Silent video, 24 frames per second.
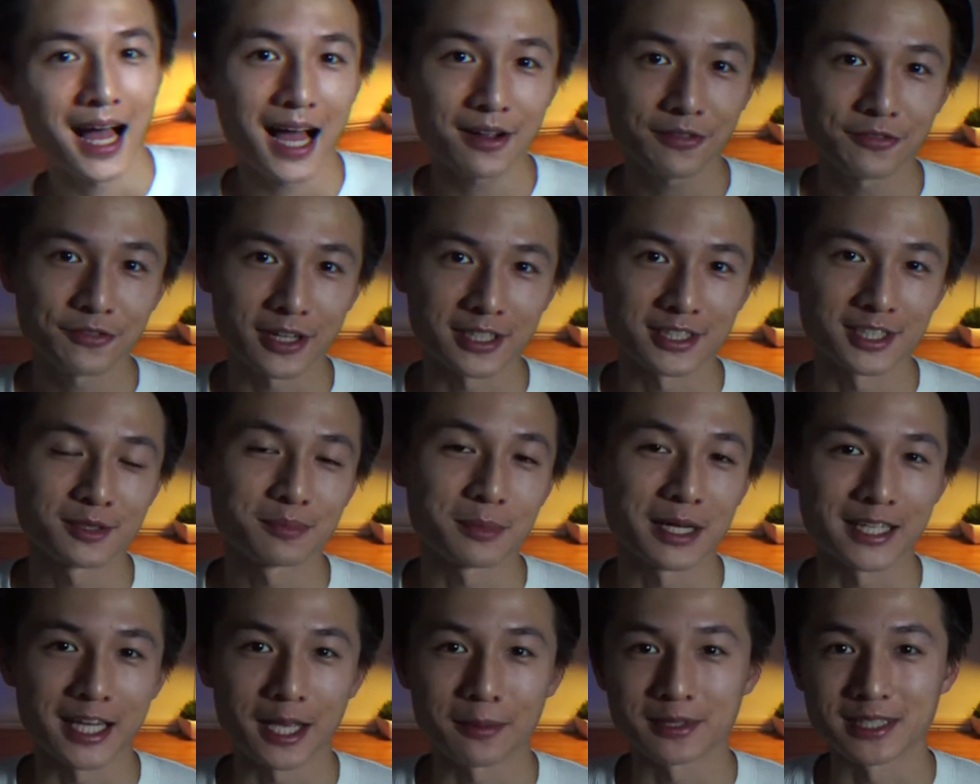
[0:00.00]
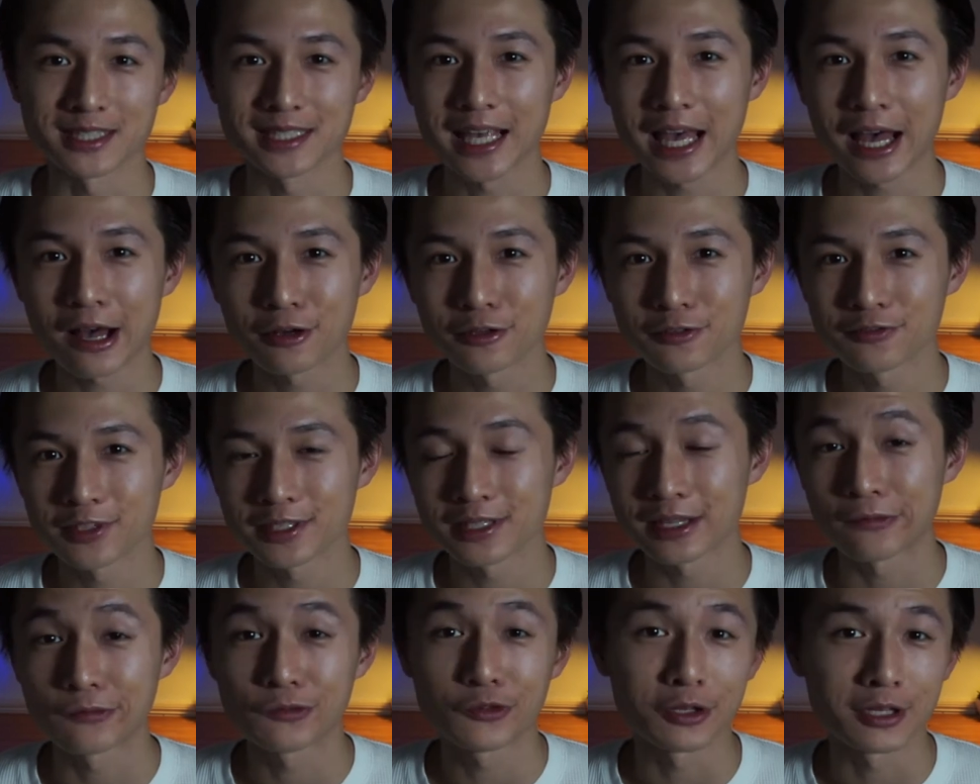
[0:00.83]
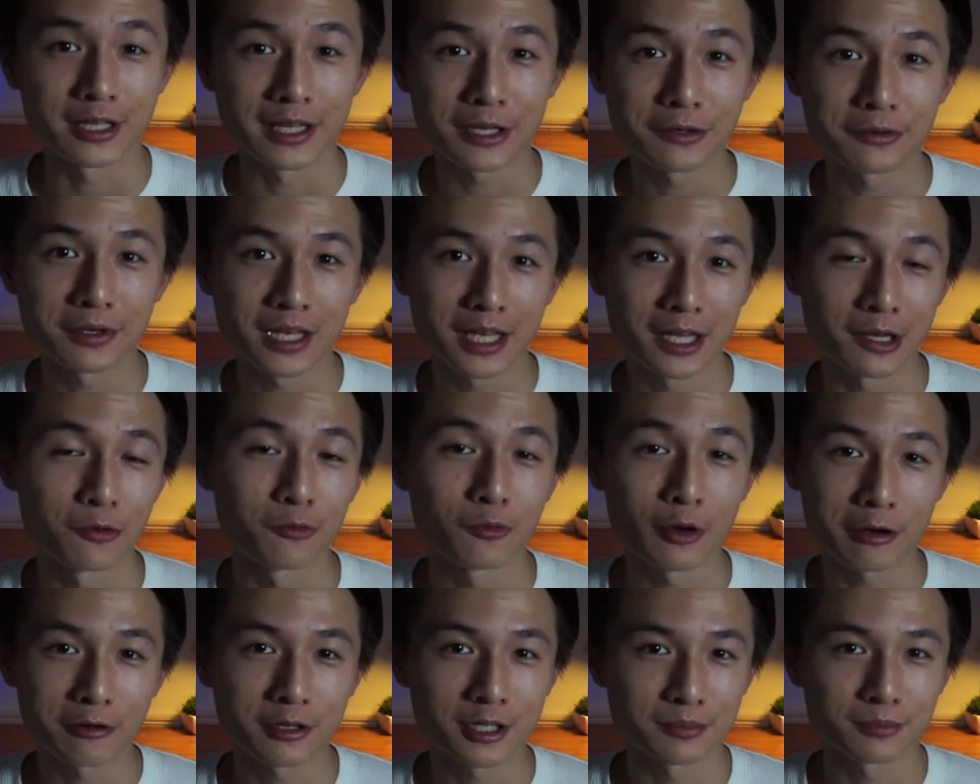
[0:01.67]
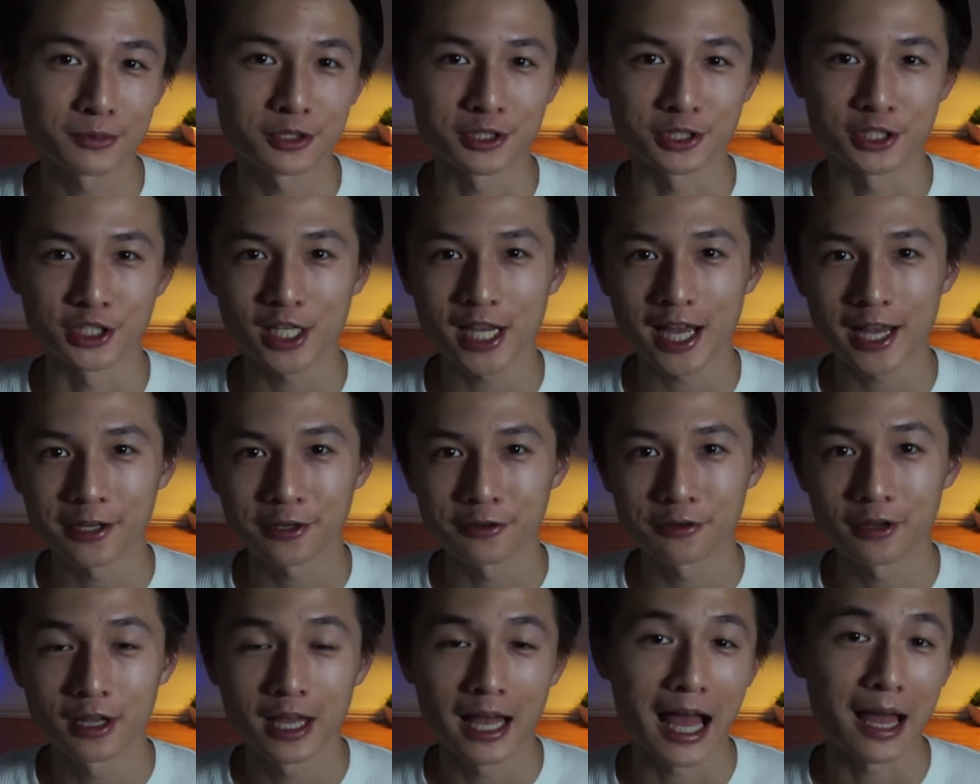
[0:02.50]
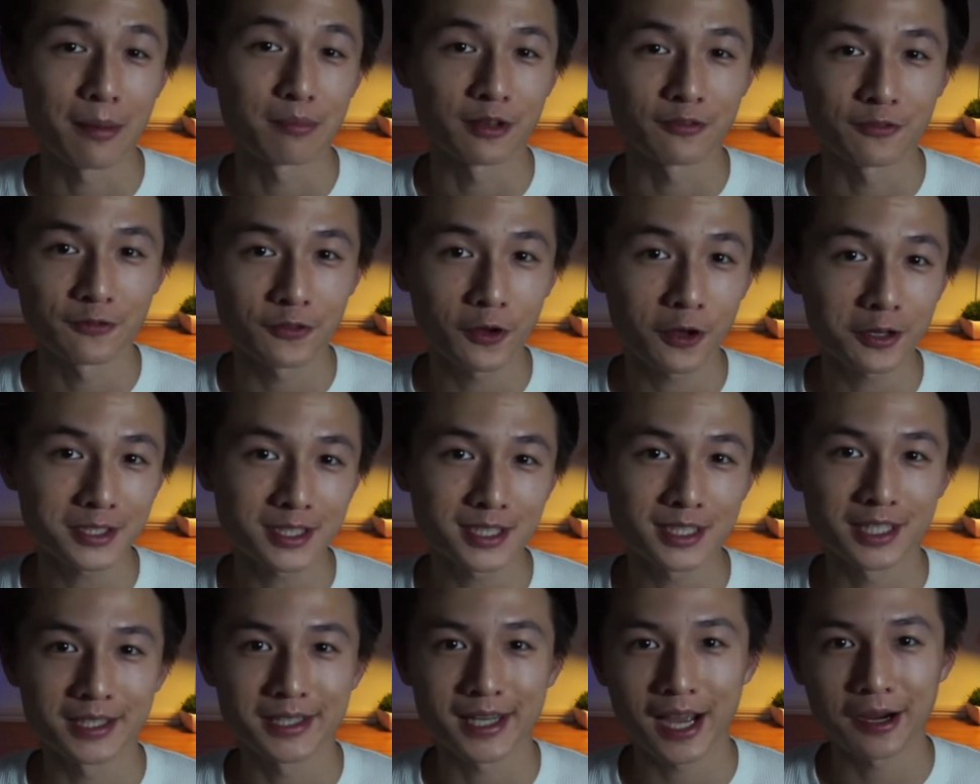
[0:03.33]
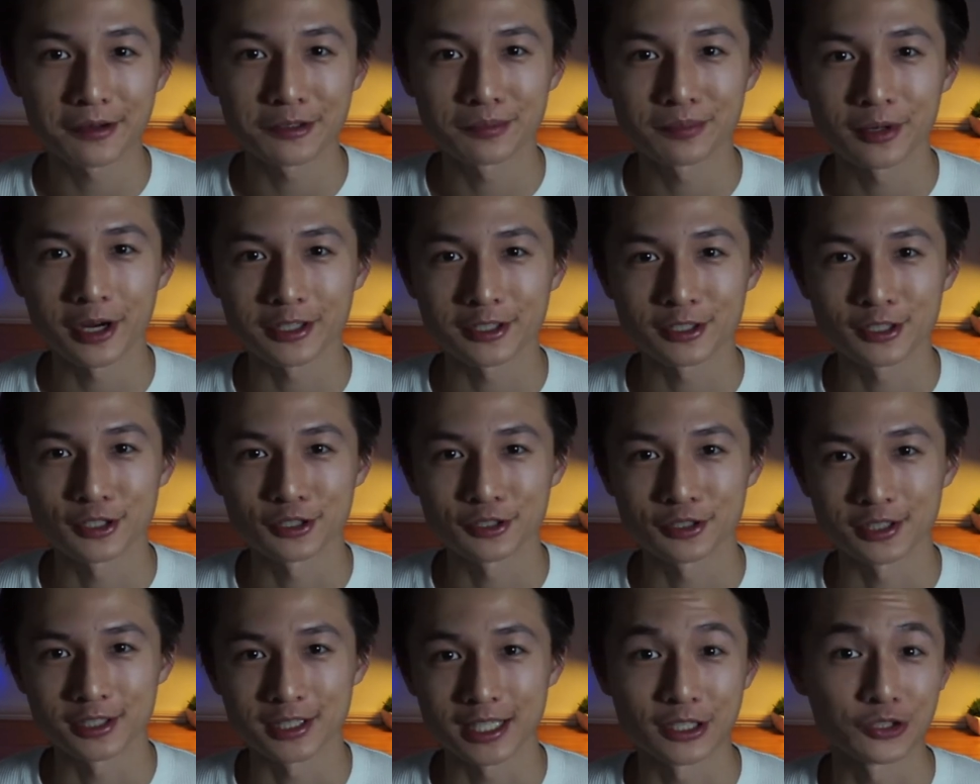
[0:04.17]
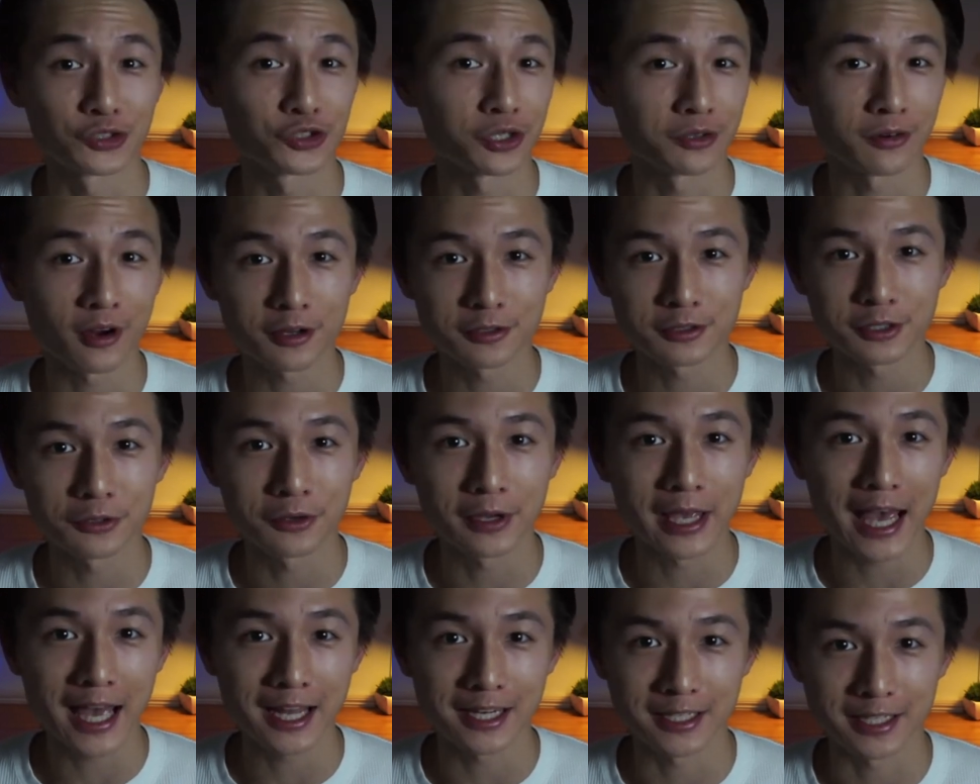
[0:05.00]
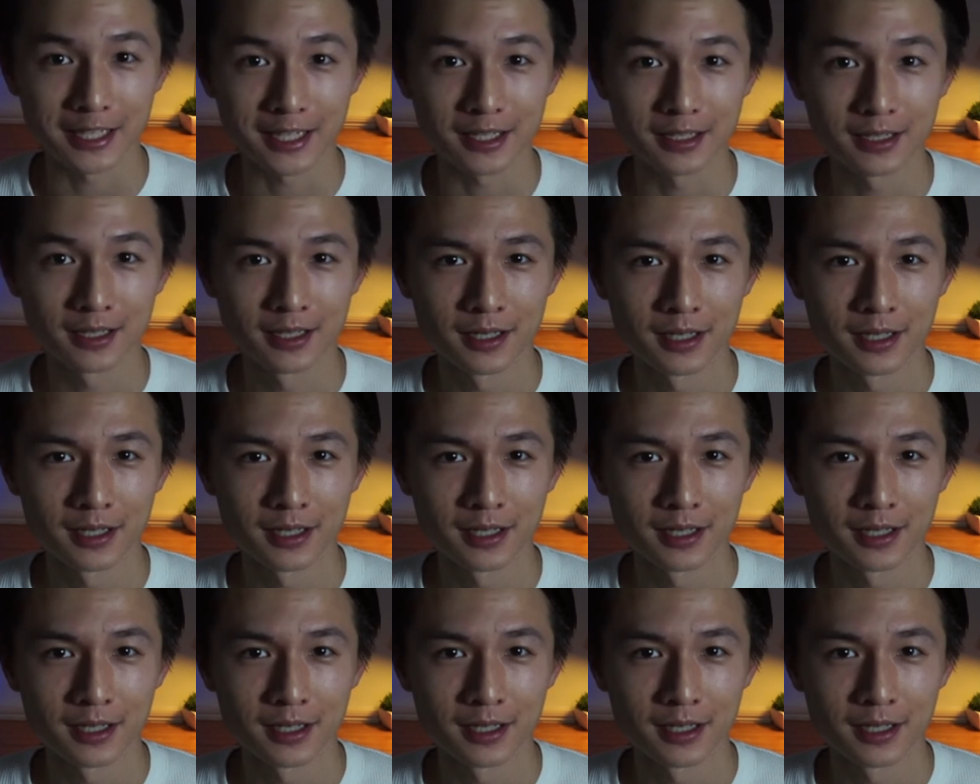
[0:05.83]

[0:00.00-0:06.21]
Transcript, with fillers: Hi friends, my name is Calvin. If you're new here, welcome to the channel. I'm a first year chiropractic student in Toronto, Canada.